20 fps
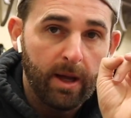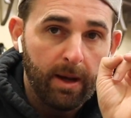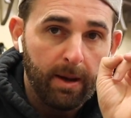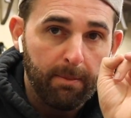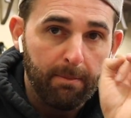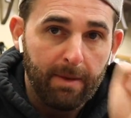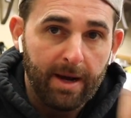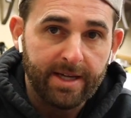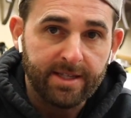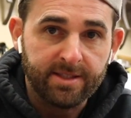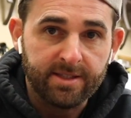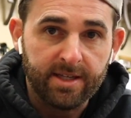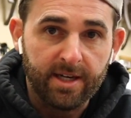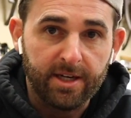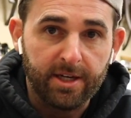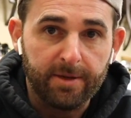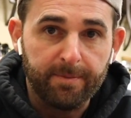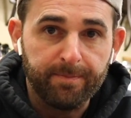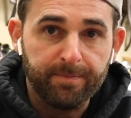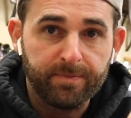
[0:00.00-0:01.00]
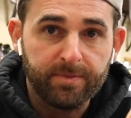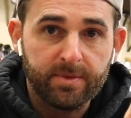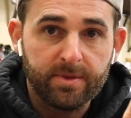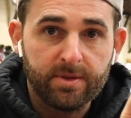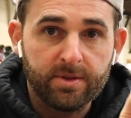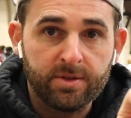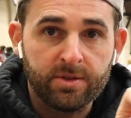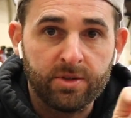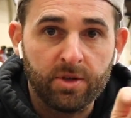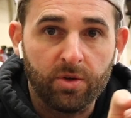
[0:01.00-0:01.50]
my setup,
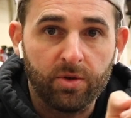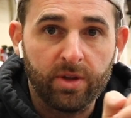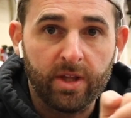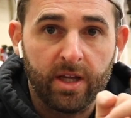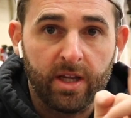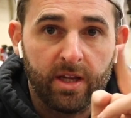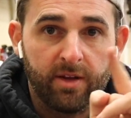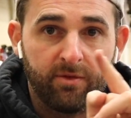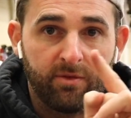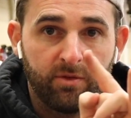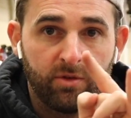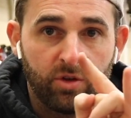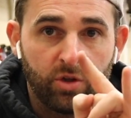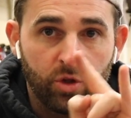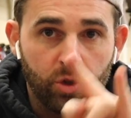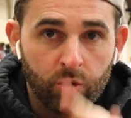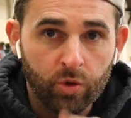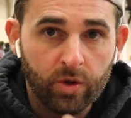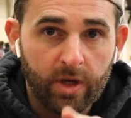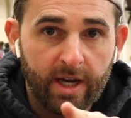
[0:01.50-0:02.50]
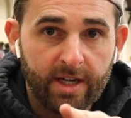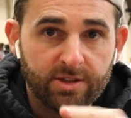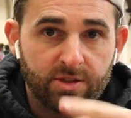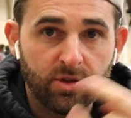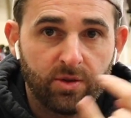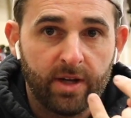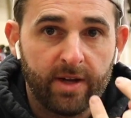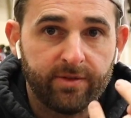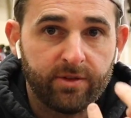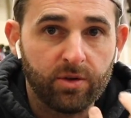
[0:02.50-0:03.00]
so that if you guys
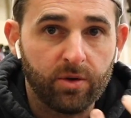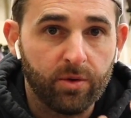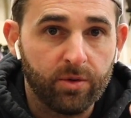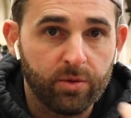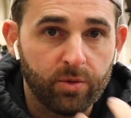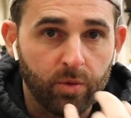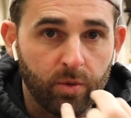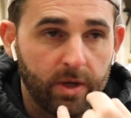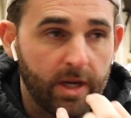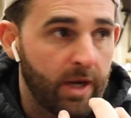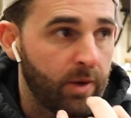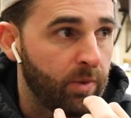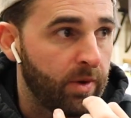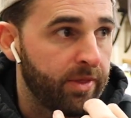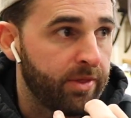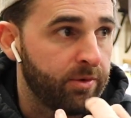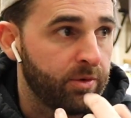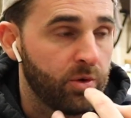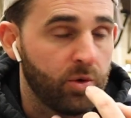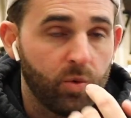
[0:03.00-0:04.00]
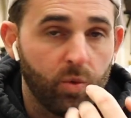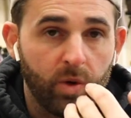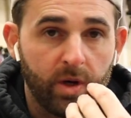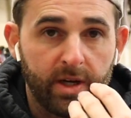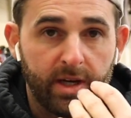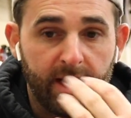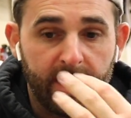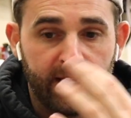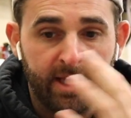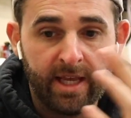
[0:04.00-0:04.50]
don't have to go through what I went through
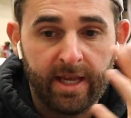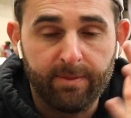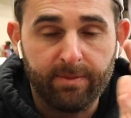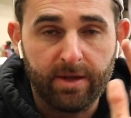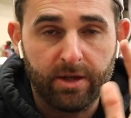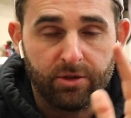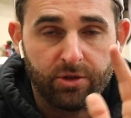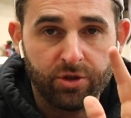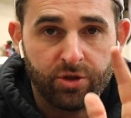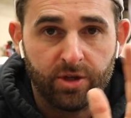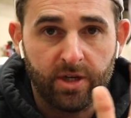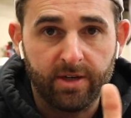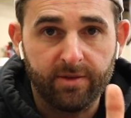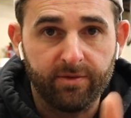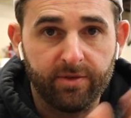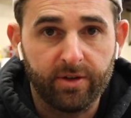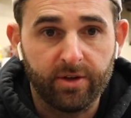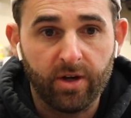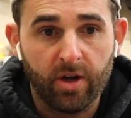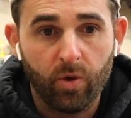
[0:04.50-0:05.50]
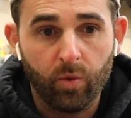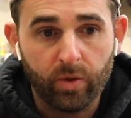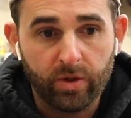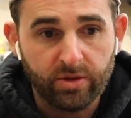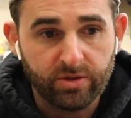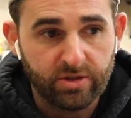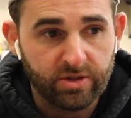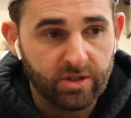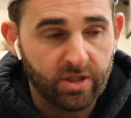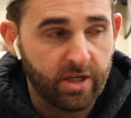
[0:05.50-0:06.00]
when I came down to trying to figure out
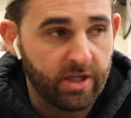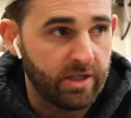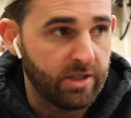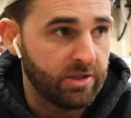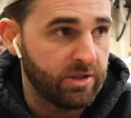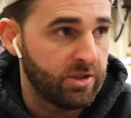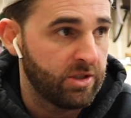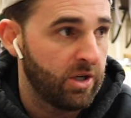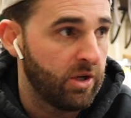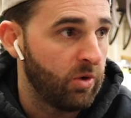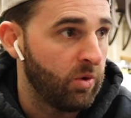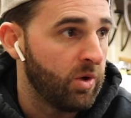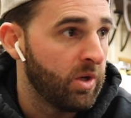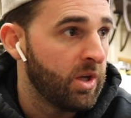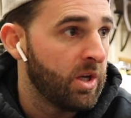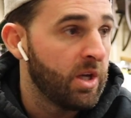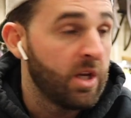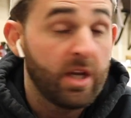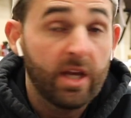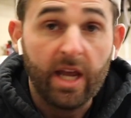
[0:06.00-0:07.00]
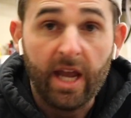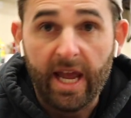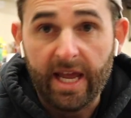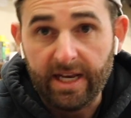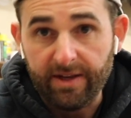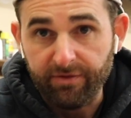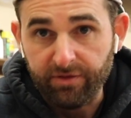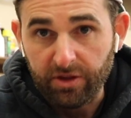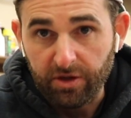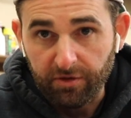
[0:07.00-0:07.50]
wheels and tires. So,
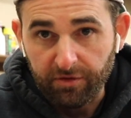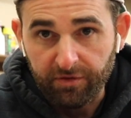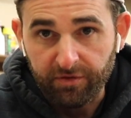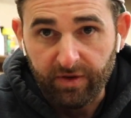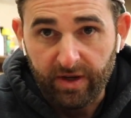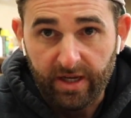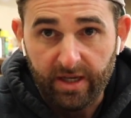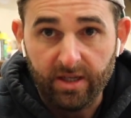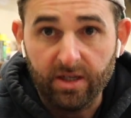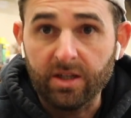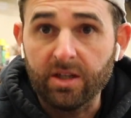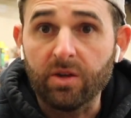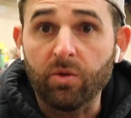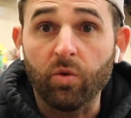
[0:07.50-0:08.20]
and if they'll fit.